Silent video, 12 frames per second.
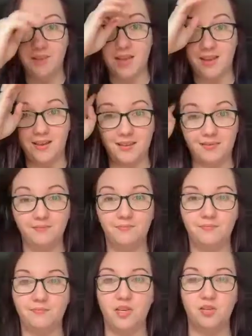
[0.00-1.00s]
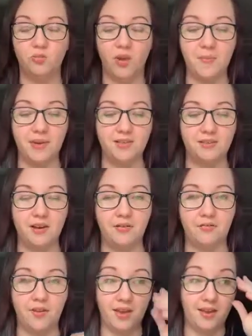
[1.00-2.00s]
and
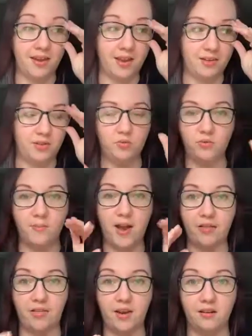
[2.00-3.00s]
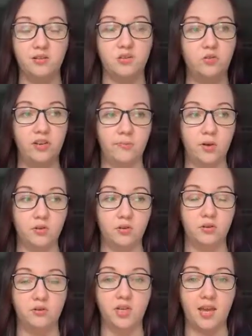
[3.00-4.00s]
I do the math there, because Joy of Motion
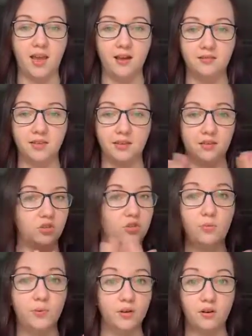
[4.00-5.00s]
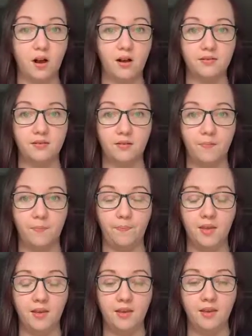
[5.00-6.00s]
Crochet has like this super
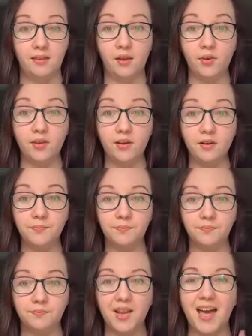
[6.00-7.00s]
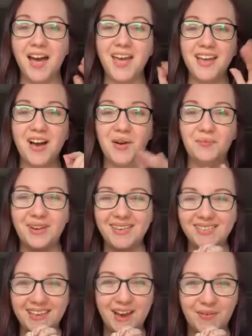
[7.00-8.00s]
awesome calculator. Hi,
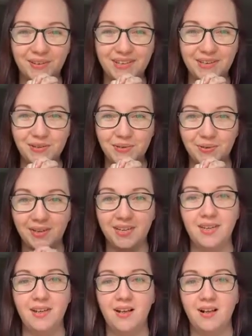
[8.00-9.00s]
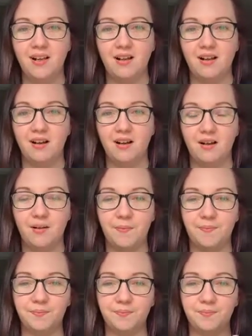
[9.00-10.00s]
Conweezy, how are you?
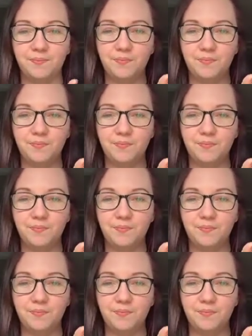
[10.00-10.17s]
And